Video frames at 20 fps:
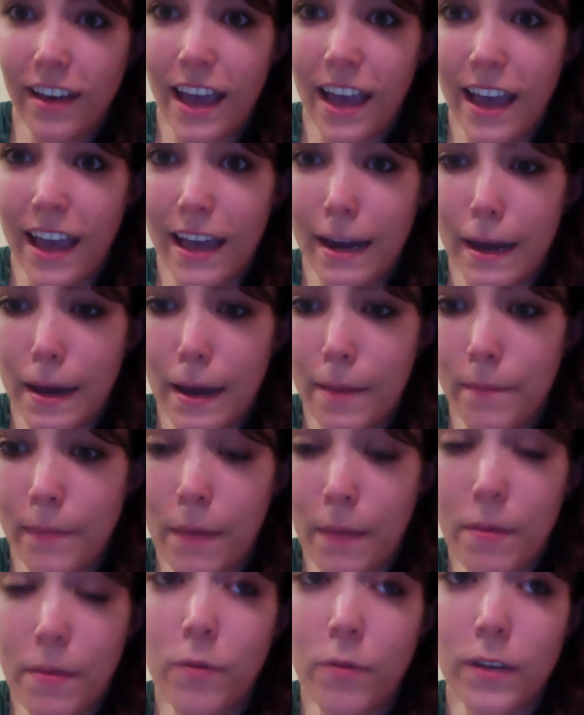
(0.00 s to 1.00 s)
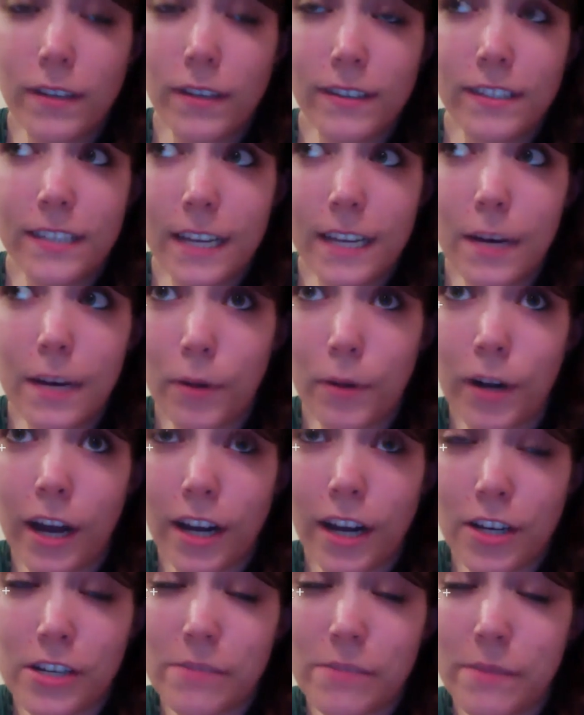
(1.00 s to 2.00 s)
And I mean, we did a
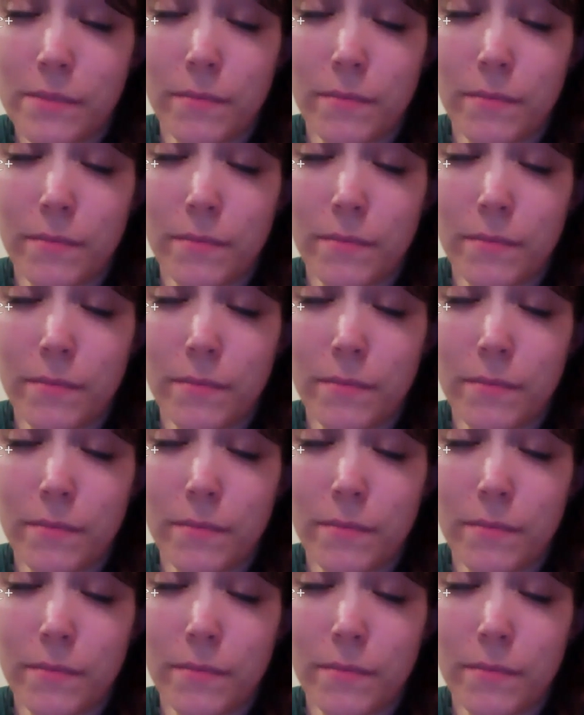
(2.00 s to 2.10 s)
production,